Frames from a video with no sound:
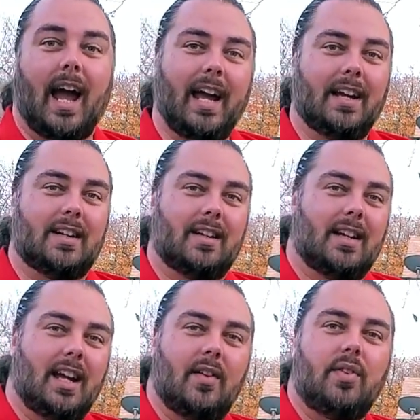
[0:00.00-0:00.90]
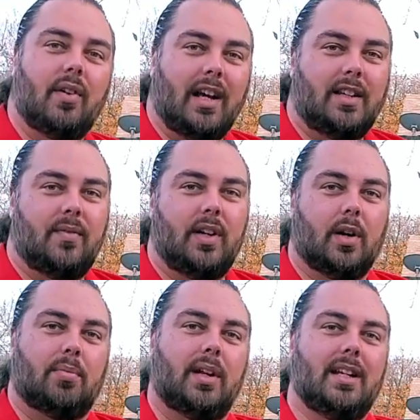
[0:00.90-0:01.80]
And if you like the video,
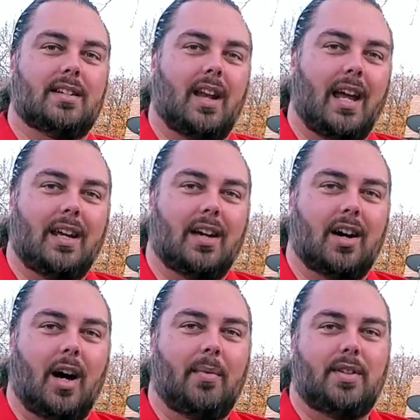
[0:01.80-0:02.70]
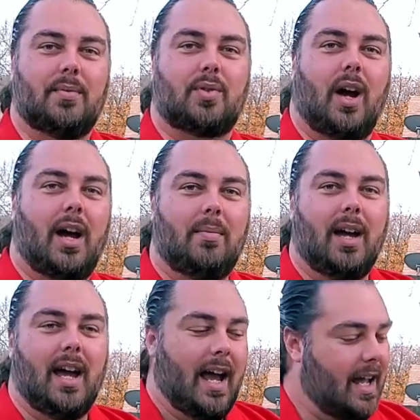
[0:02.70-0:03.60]
please like, comment, subscribe,
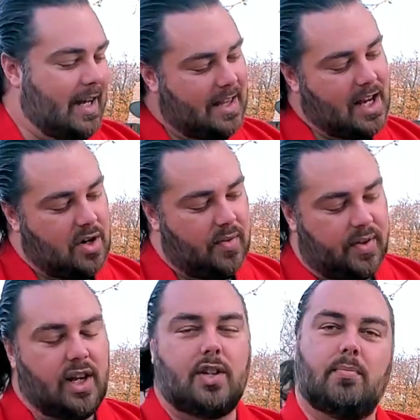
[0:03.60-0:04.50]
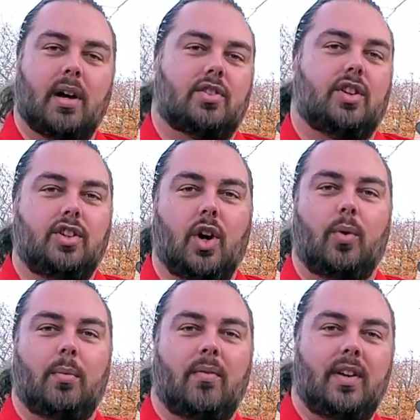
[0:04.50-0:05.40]
and hit that notification bell so you know
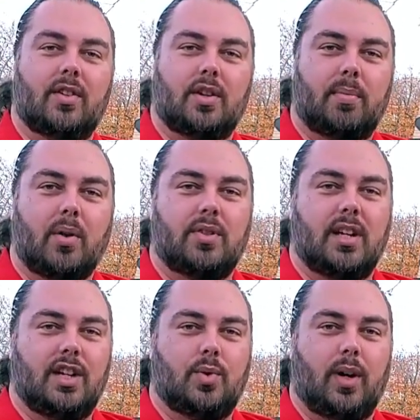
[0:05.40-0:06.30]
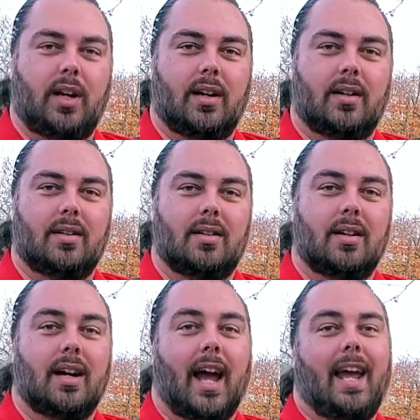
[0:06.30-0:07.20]
when my videos are posted each week.
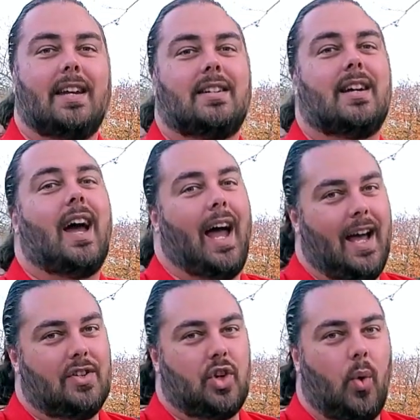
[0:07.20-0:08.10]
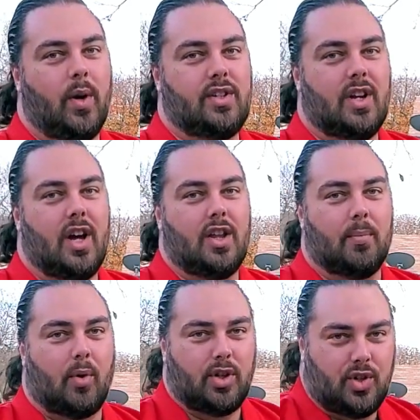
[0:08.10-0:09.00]
And, as always, The
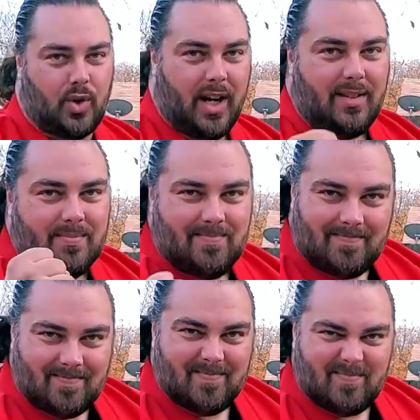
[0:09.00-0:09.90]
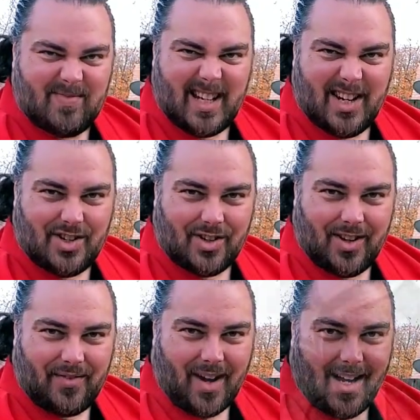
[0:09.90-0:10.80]
more you train, easier the
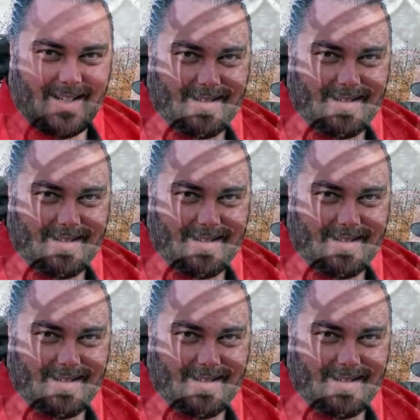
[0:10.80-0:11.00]
fight.